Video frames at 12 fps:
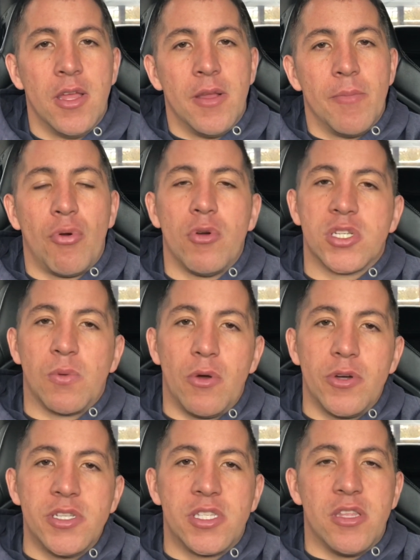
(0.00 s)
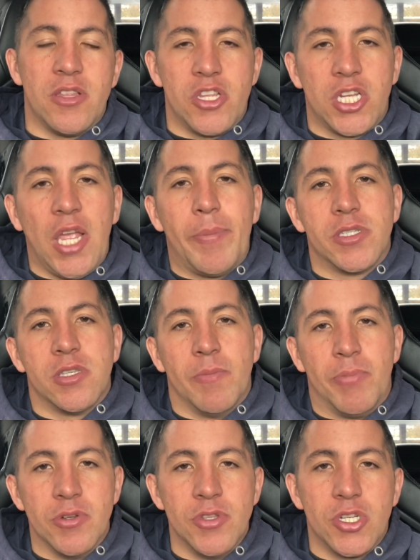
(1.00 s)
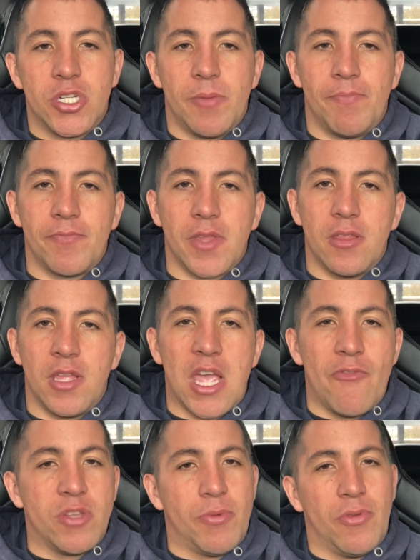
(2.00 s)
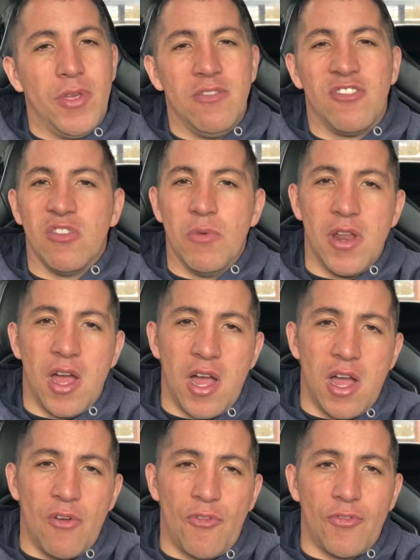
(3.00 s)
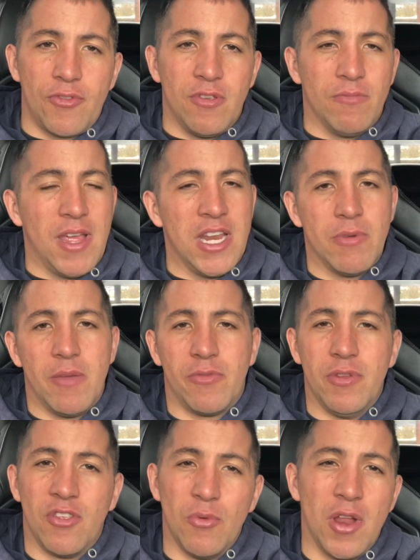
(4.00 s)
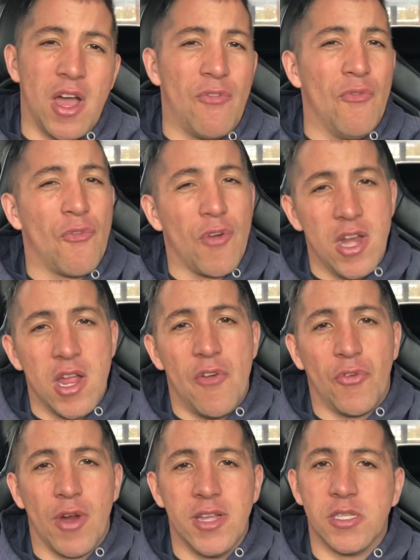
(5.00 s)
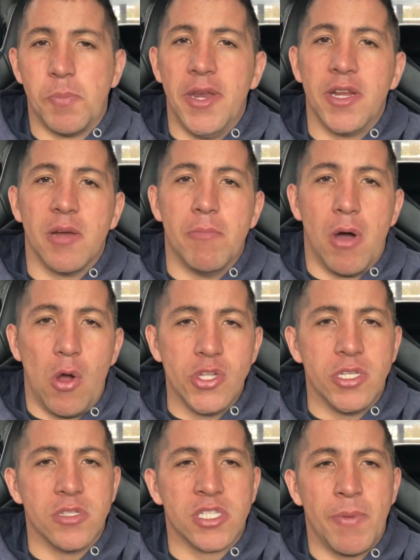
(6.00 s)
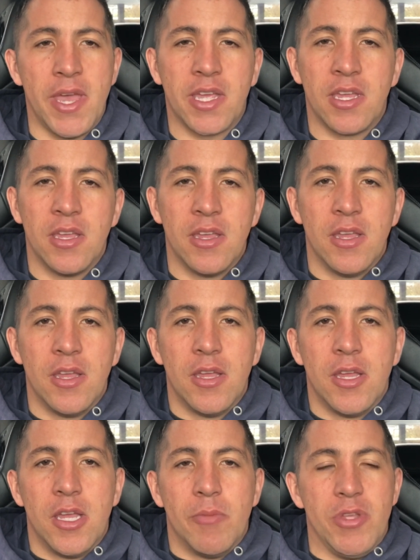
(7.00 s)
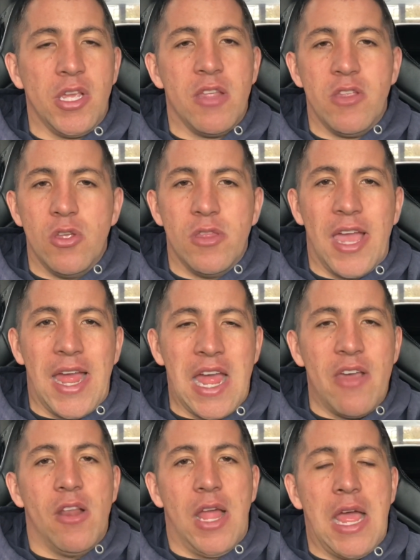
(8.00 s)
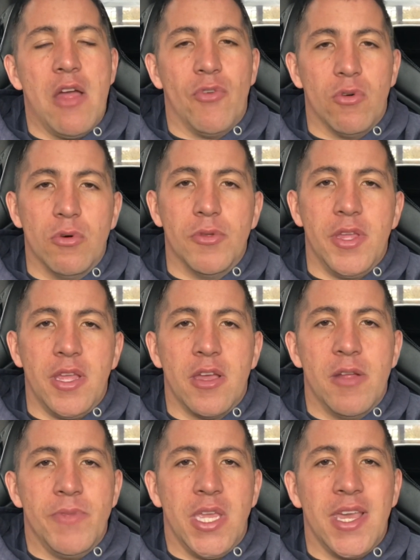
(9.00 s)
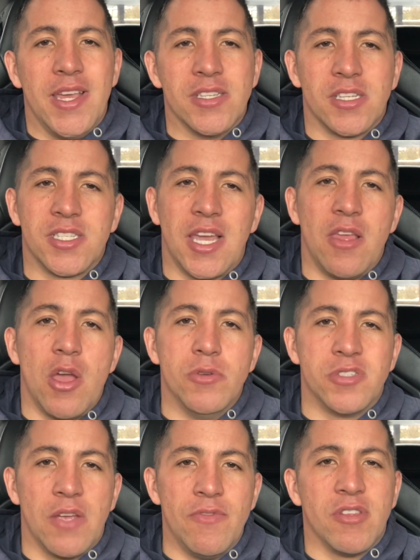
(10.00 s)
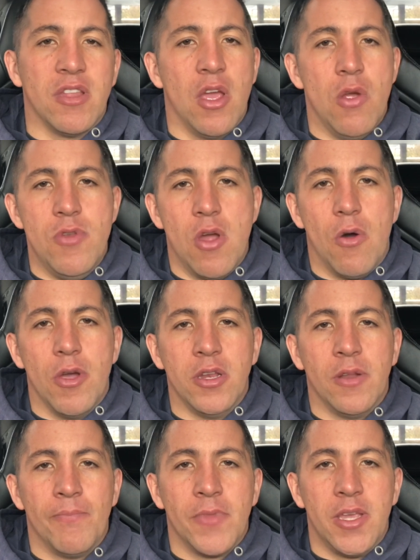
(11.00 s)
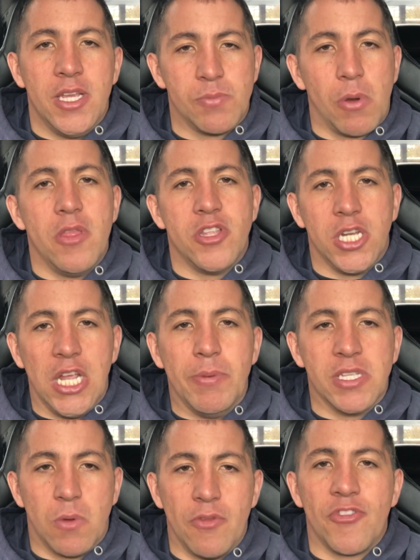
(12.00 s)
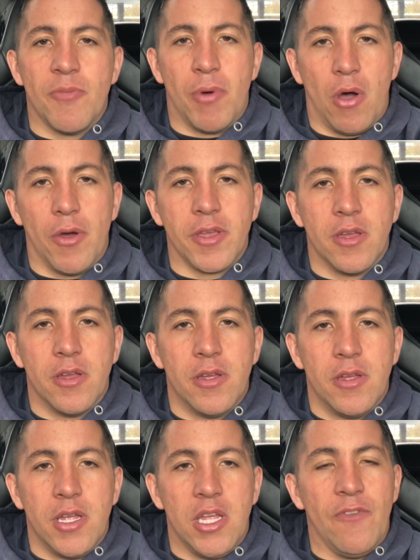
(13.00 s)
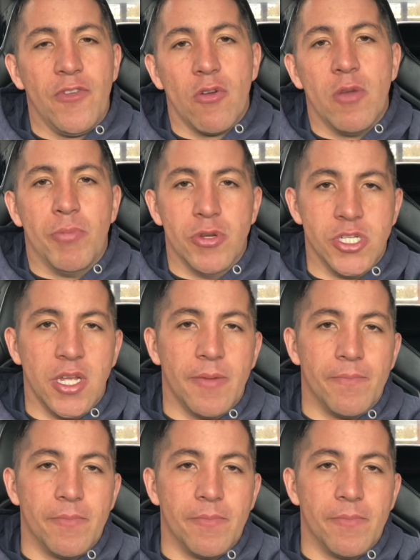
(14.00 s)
Price wise, they're the cheapest of the bunch. They average between $2.5 to anywhere between $2.5 and $3.5 grand, depending on mileage and spec. But you can use out of all the years, I'd say the 07 to the 09 is probably the cheapest ones to buy if you're on budget,